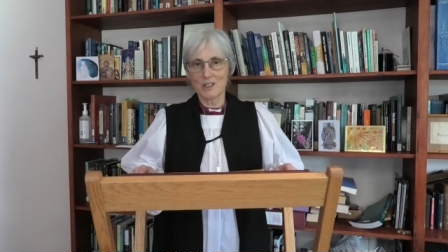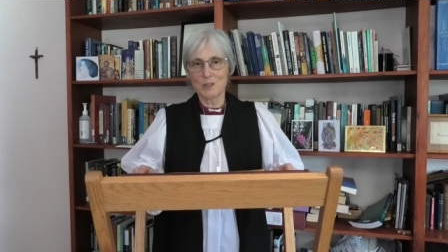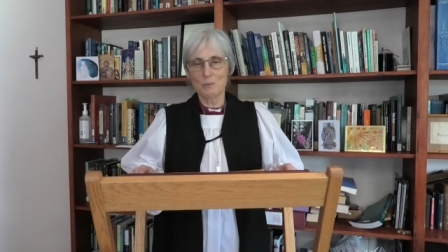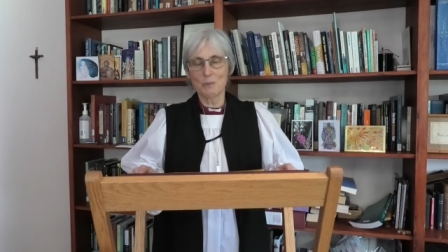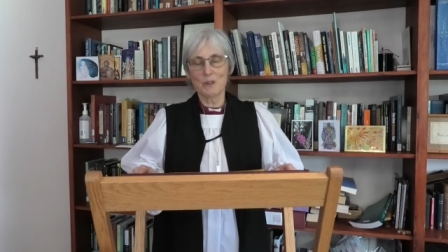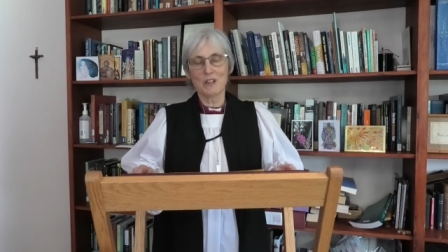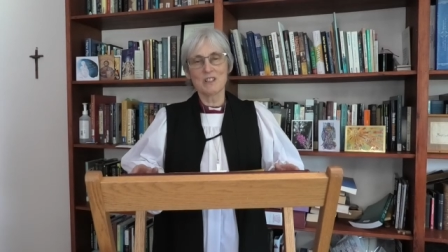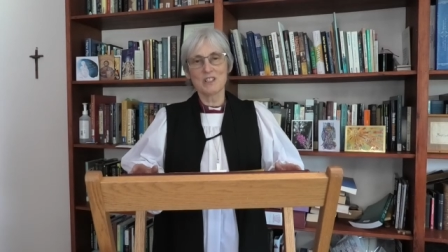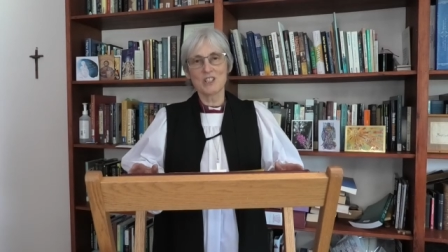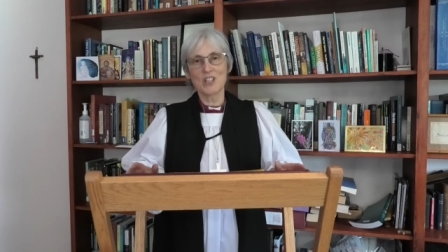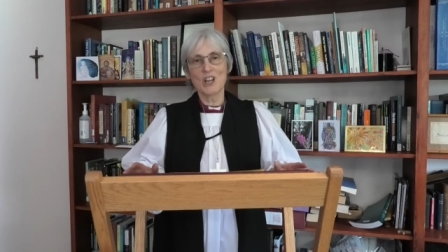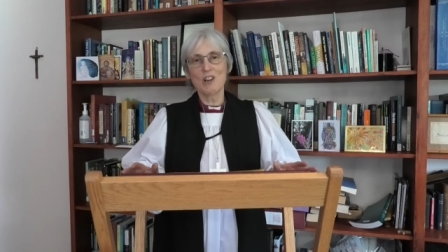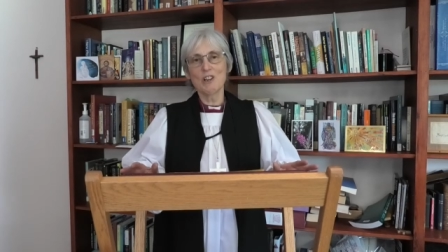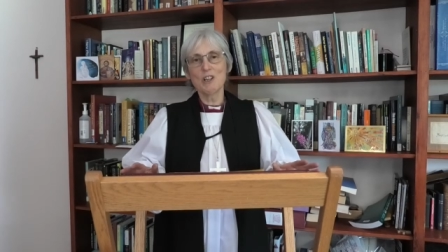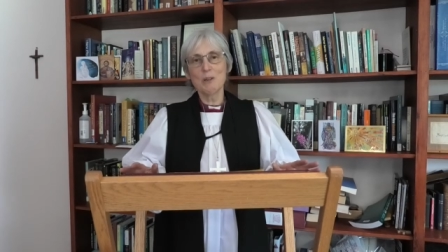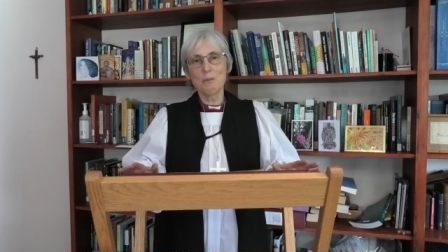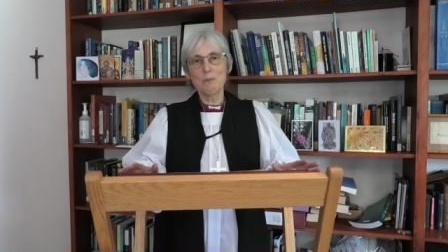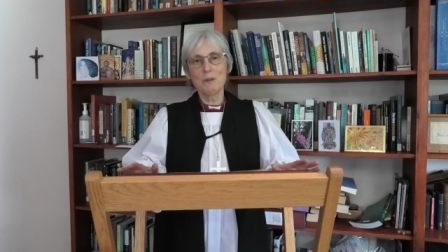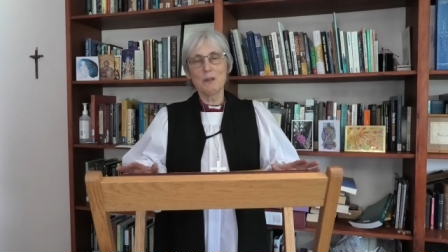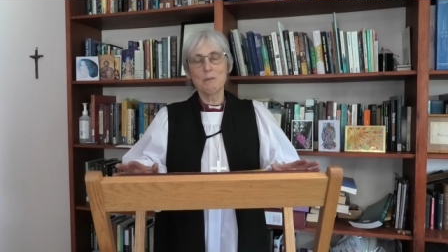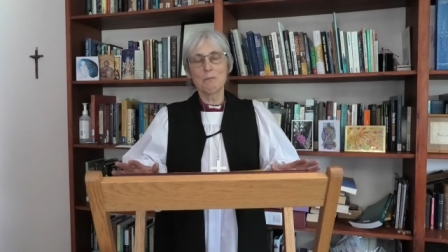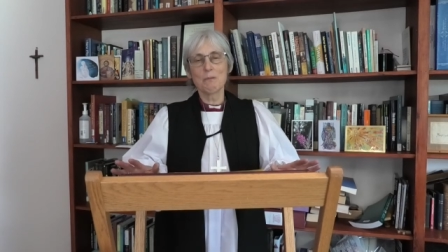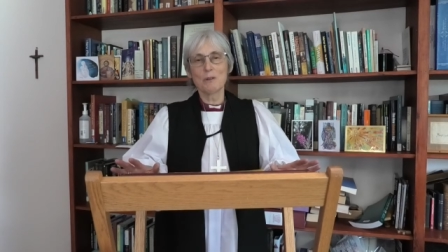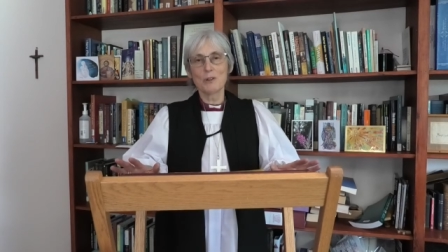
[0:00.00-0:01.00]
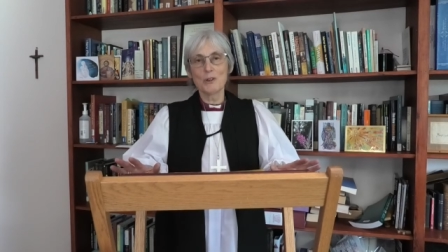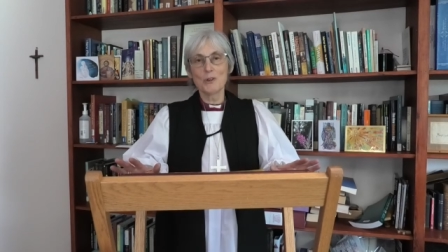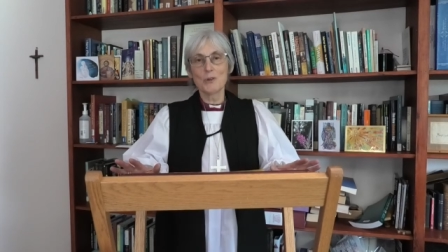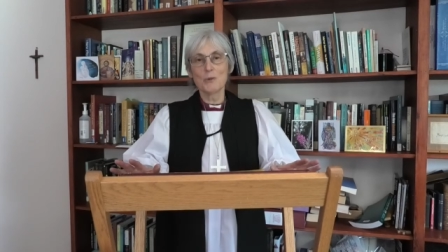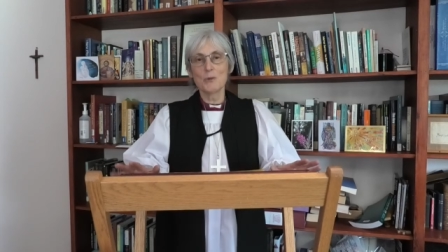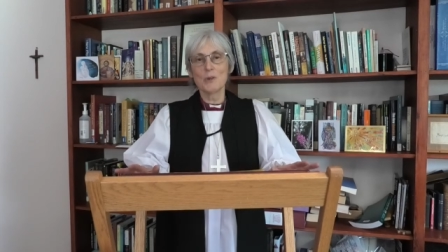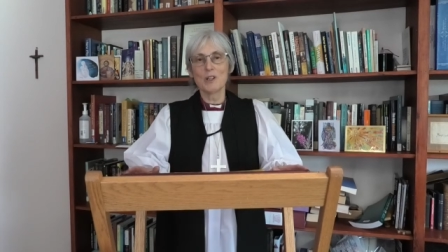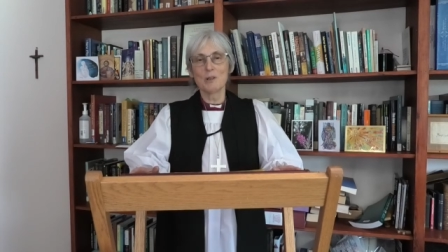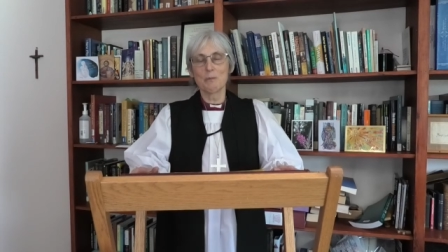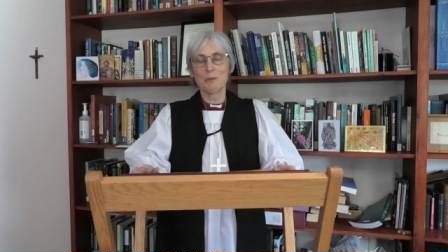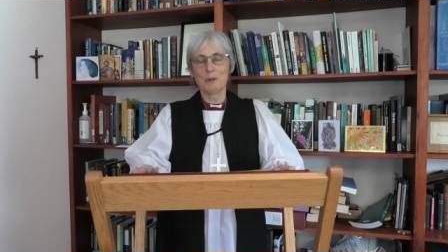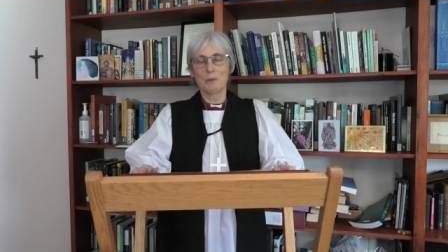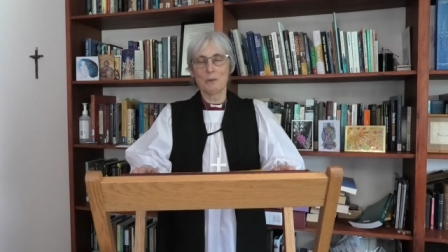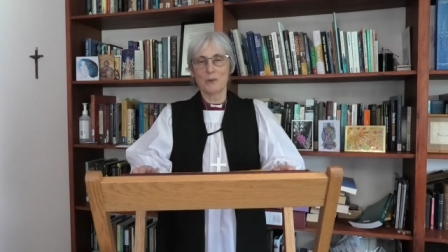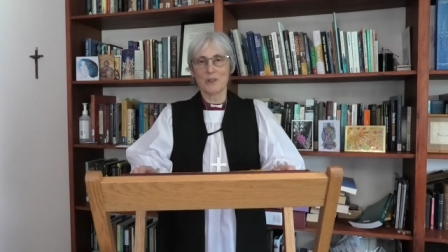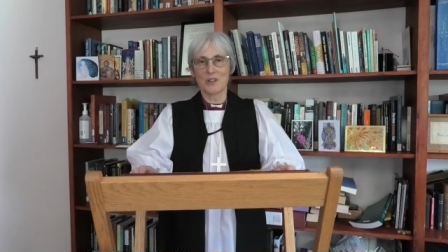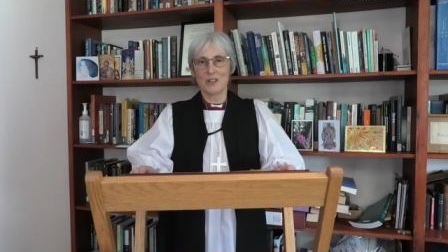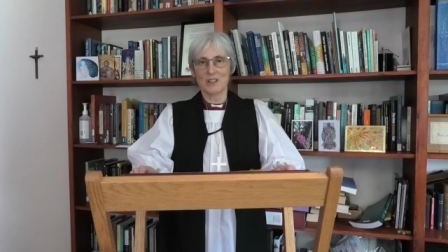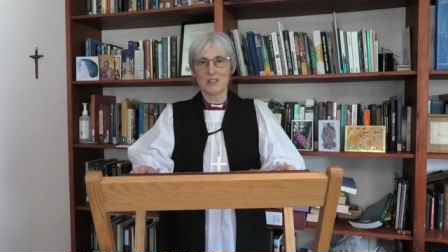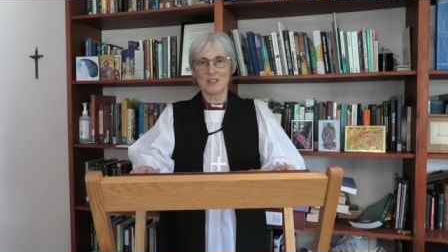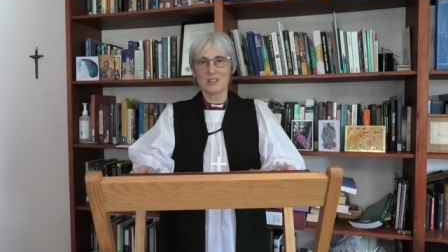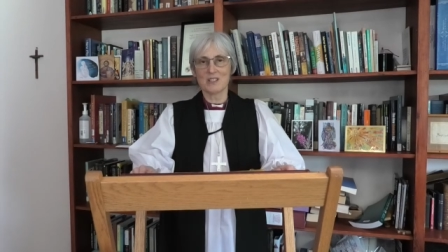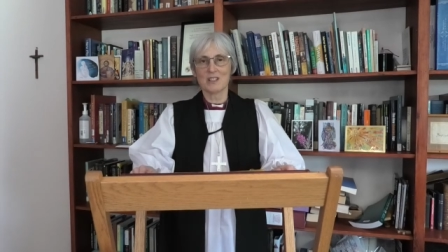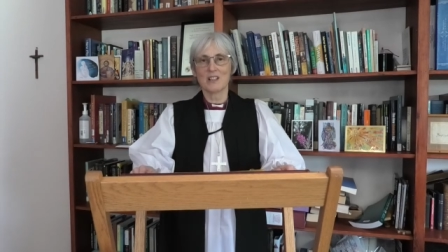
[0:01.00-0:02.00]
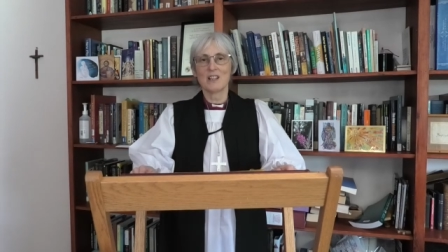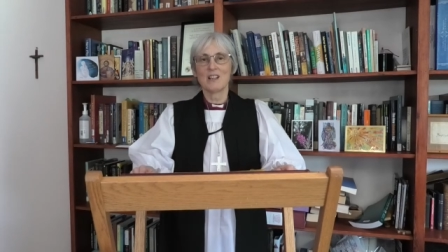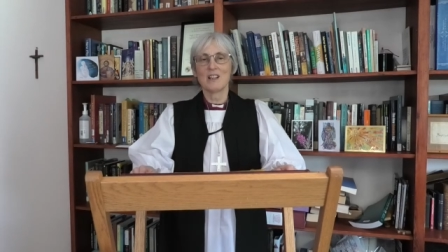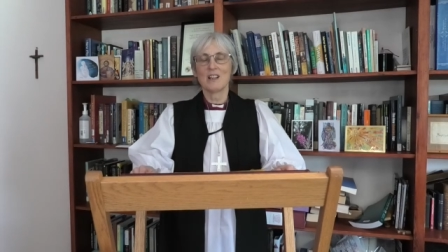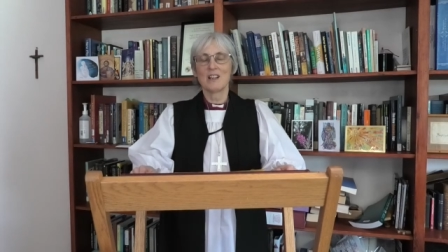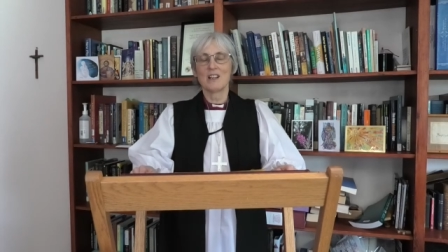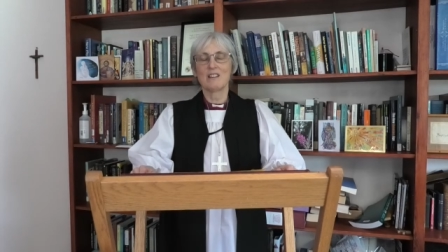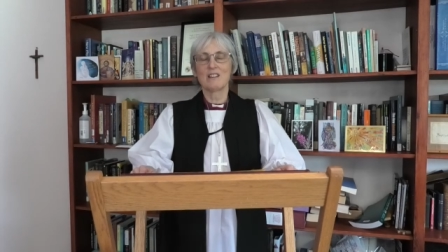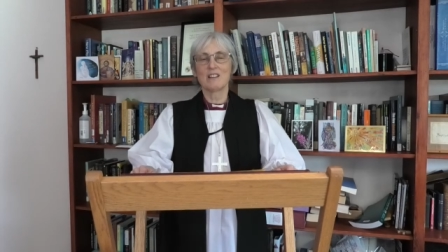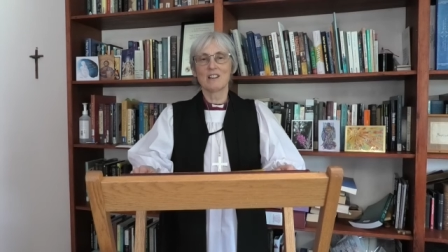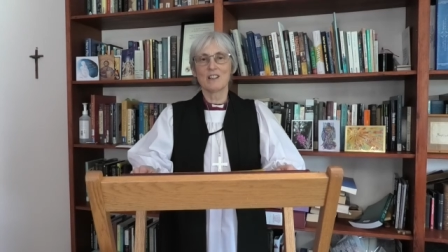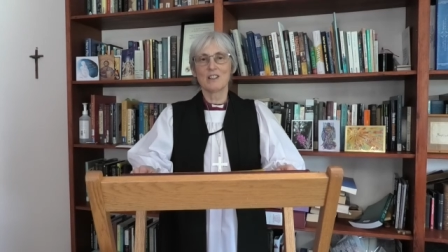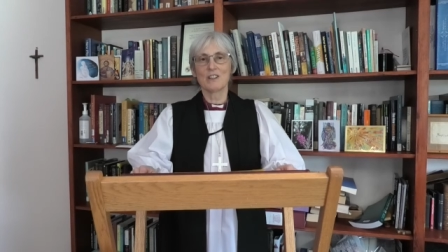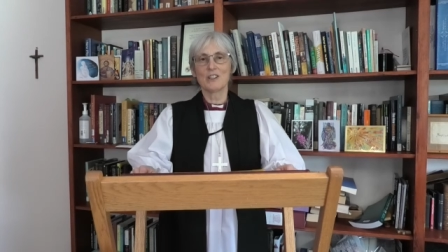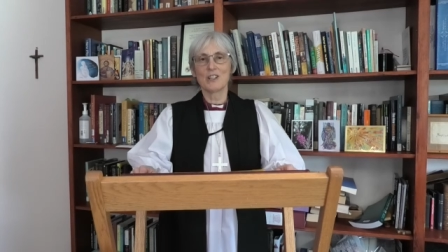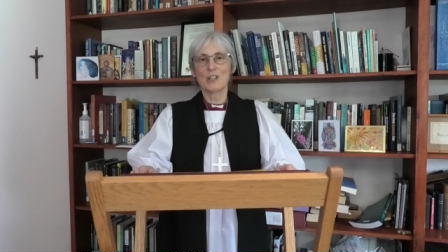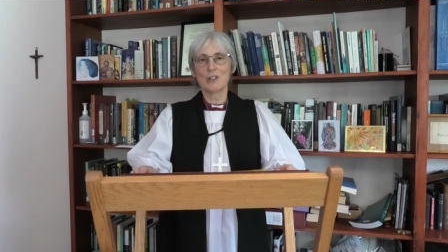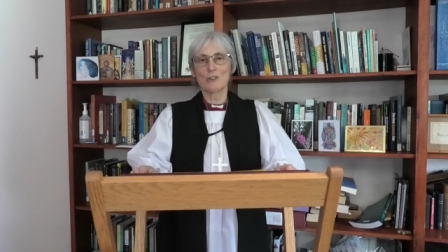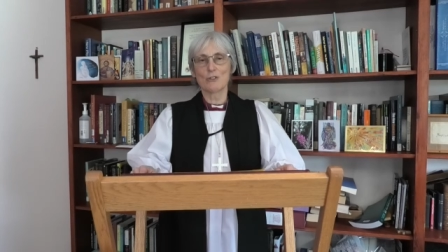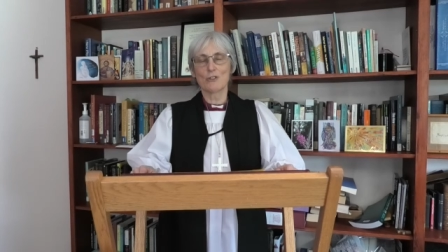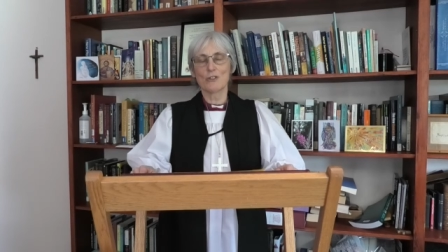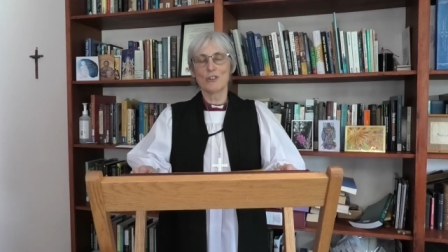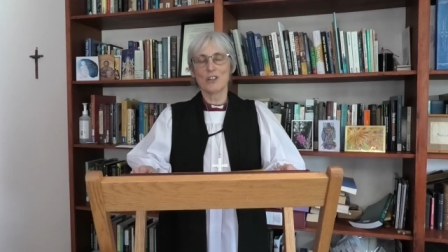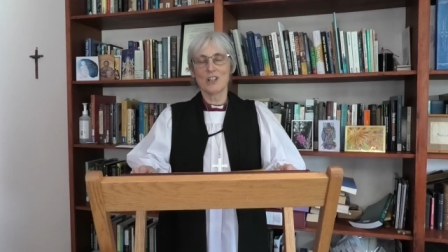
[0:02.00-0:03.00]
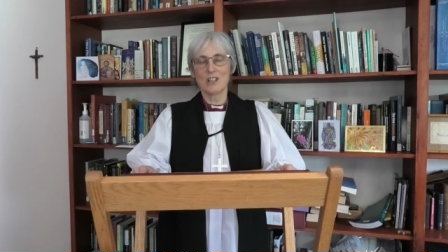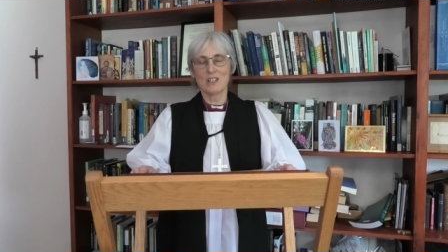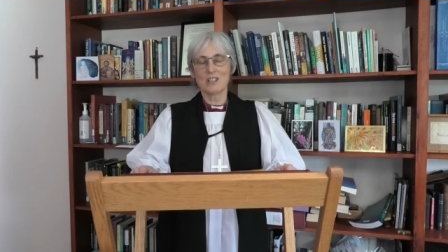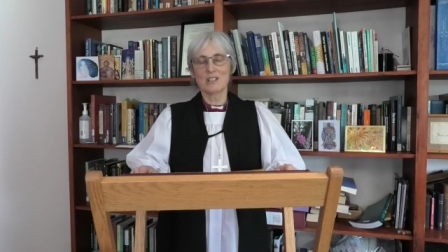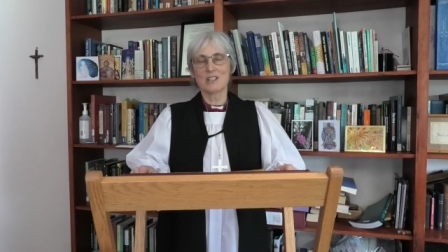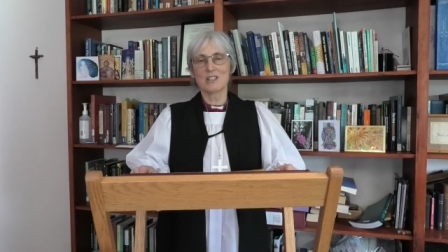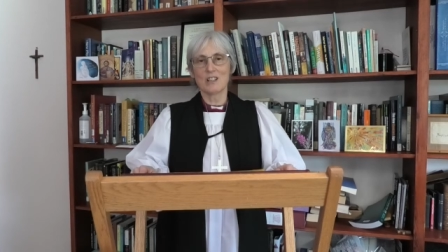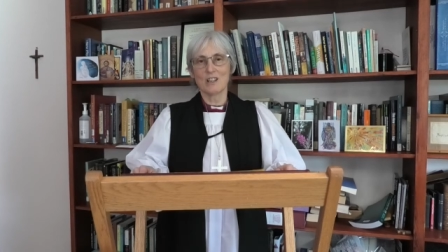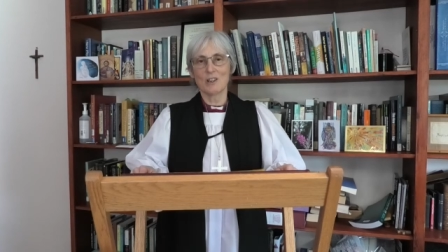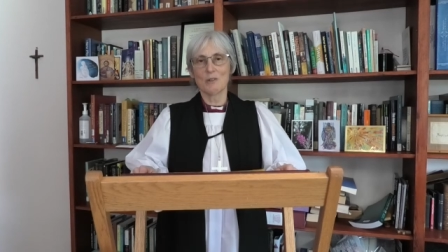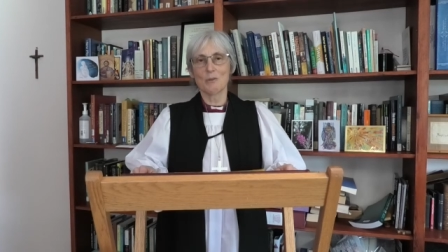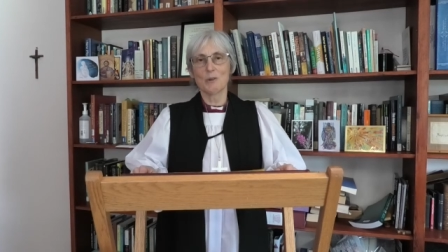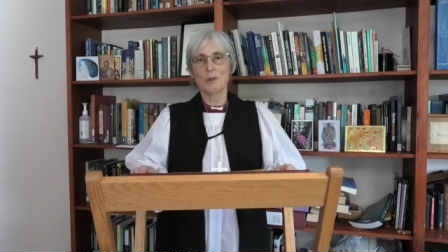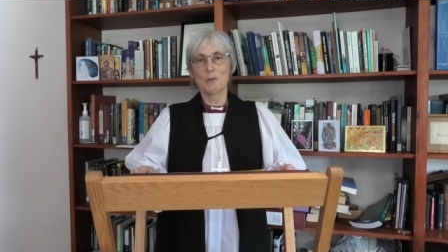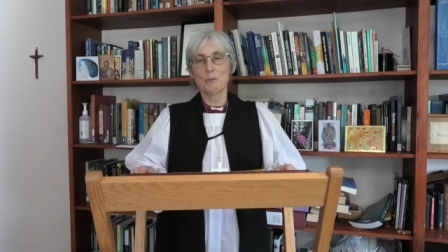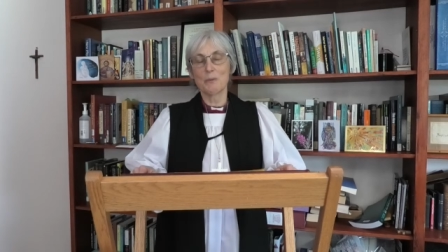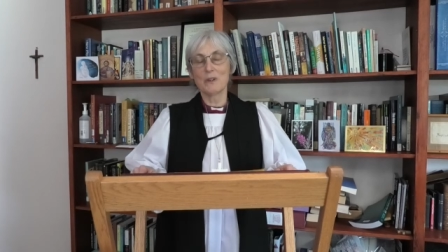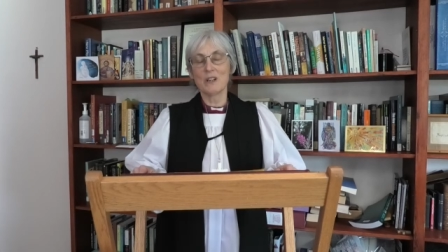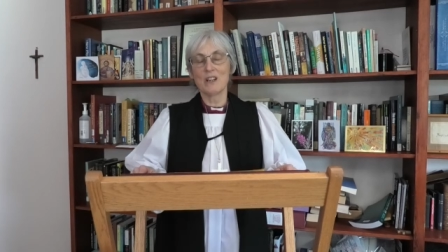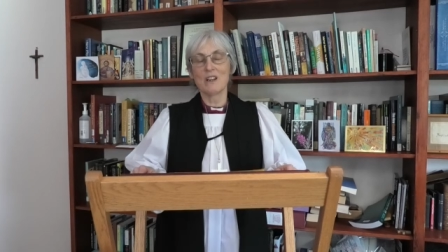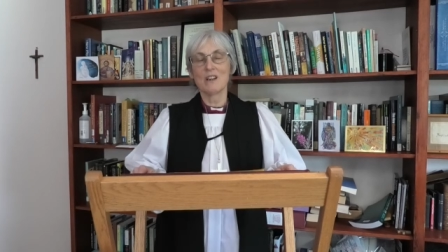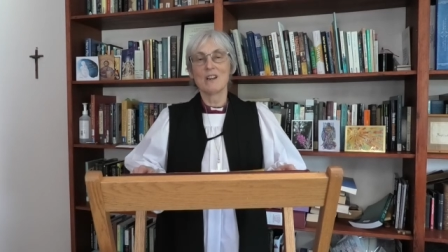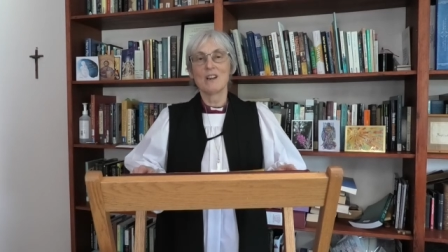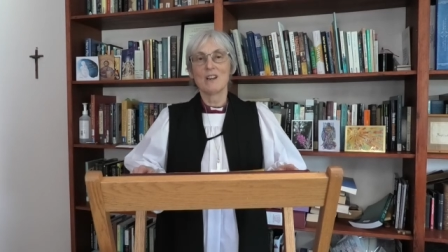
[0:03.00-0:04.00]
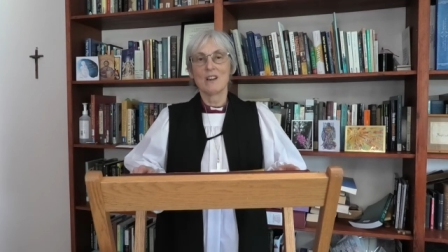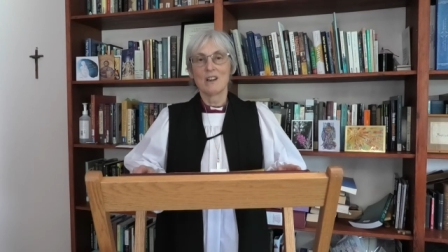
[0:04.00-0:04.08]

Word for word: because the only people who will be with us in the cathedral this year will be